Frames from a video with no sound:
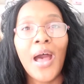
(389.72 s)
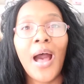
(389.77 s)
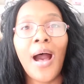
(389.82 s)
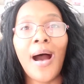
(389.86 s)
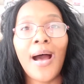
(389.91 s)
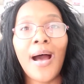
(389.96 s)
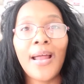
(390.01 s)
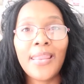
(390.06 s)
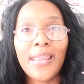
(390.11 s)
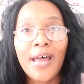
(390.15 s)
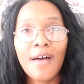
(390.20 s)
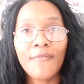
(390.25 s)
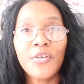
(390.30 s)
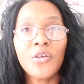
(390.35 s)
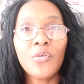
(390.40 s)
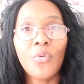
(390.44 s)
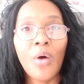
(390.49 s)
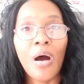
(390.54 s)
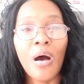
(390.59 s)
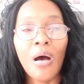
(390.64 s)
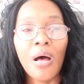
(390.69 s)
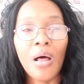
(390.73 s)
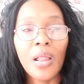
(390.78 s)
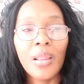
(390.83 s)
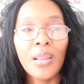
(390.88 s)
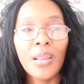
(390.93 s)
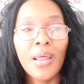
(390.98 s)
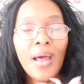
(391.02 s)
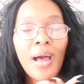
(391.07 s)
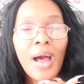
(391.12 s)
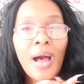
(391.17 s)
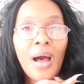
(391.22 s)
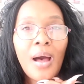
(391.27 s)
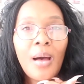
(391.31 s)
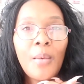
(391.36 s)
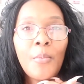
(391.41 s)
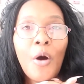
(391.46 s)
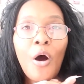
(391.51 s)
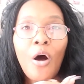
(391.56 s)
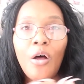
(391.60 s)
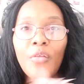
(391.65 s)
I love you all.
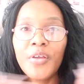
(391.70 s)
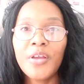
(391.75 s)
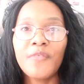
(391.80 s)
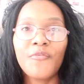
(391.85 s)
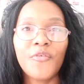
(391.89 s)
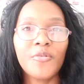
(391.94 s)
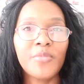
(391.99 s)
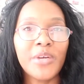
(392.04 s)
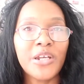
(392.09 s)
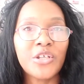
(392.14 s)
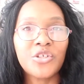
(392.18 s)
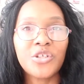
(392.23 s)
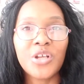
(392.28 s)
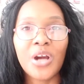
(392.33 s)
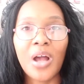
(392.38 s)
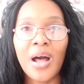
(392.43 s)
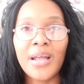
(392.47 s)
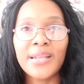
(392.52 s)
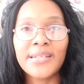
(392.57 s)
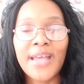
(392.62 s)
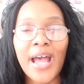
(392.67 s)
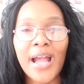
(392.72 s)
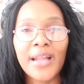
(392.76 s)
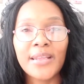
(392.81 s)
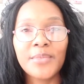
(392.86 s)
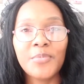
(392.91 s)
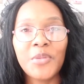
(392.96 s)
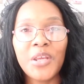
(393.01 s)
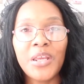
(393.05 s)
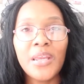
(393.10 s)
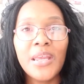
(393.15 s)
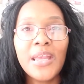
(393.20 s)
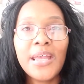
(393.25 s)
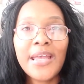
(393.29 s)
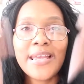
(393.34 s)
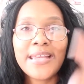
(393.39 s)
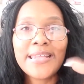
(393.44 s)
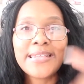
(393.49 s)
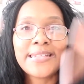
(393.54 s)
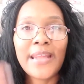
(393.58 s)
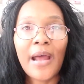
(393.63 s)
All the information to contact me
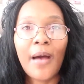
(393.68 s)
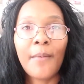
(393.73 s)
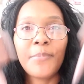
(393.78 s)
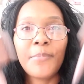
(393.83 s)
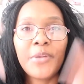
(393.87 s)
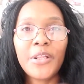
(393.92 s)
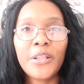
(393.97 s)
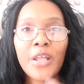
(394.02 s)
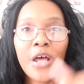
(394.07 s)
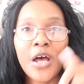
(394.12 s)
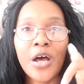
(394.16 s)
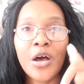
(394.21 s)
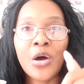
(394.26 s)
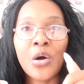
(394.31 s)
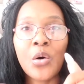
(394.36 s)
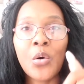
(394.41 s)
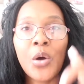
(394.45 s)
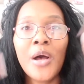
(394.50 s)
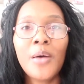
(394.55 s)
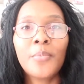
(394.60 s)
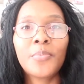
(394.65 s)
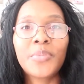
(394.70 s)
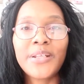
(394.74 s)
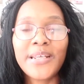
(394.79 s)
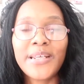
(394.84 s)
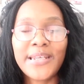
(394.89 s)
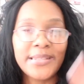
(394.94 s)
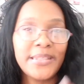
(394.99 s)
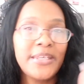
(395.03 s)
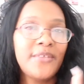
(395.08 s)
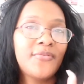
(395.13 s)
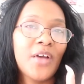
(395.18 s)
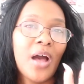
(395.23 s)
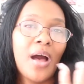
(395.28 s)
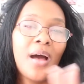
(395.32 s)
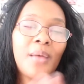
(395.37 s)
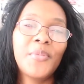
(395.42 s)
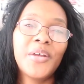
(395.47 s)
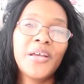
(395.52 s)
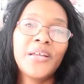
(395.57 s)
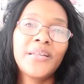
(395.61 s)
is down below. Please leave
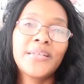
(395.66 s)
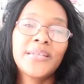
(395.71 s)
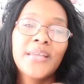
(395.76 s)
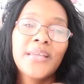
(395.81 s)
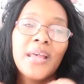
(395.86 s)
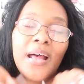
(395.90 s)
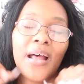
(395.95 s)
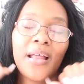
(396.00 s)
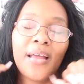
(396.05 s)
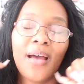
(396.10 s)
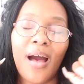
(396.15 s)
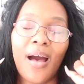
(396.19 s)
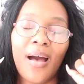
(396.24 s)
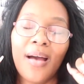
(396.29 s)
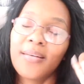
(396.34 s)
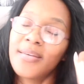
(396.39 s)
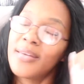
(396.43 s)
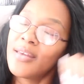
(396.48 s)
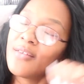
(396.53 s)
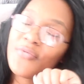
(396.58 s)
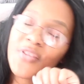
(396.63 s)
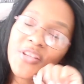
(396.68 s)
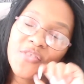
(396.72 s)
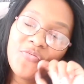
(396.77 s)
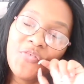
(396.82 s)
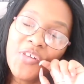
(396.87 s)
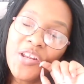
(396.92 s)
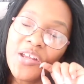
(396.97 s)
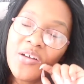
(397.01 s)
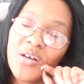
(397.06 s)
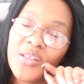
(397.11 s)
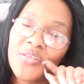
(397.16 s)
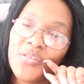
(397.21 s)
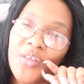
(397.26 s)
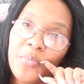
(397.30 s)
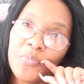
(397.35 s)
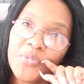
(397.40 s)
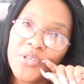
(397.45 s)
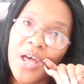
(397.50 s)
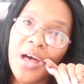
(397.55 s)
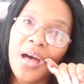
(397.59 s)
comments. Give this video a
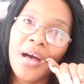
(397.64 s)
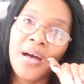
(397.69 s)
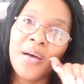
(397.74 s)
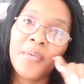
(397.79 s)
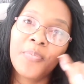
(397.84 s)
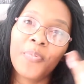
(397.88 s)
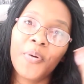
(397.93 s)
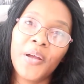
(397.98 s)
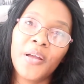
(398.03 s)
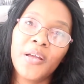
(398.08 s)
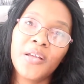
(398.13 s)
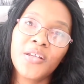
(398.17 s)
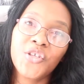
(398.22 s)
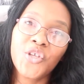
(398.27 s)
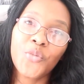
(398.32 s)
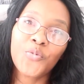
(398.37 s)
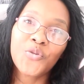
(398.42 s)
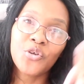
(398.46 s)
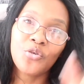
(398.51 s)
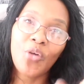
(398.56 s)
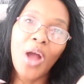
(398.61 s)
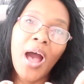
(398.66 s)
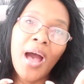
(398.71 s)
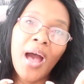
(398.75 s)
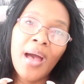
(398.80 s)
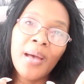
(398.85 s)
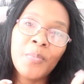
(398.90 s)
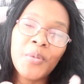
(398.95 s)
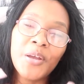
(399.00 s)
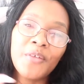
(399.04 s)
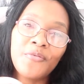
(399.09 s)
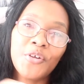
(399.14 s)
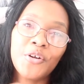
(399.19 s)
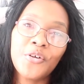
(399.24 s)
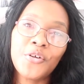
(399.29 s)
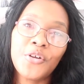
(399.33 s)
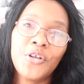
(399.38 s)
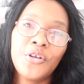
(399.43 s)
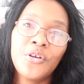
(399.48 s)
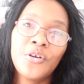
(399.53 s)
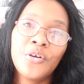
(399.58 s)
thumbs up. Subscribe if you're
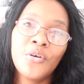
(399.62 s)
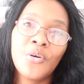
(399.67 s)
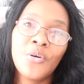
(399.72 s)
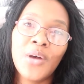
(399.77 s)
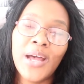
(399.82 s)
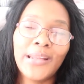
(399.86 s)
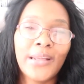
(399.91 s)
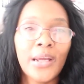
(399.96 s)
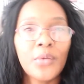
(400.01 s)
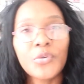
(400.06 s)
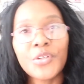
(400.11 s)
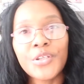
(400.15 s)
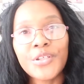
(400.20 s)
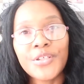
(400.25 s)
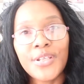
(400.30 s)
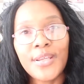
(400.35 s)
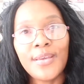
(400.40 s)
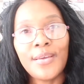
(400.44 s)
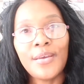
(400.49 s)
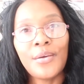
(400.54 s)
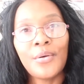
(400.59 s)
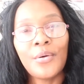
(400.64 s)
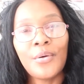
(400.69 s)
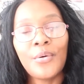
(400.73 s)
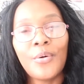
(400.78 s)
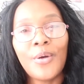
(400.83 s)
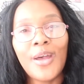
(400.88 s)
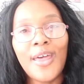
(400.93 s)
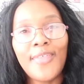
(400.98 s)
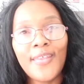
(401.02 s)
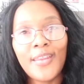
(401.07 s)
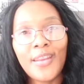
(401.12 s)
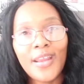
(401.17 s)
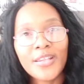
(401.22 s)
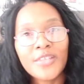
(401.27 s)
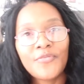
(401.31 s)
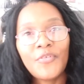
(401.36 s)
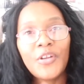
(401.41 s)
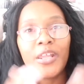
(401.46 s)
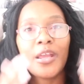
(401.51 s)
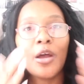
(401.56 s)
new, and I will see you in the
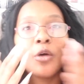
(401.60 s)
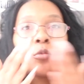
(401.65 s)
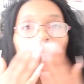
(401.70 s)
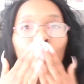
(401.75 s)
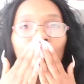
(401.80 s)
next video.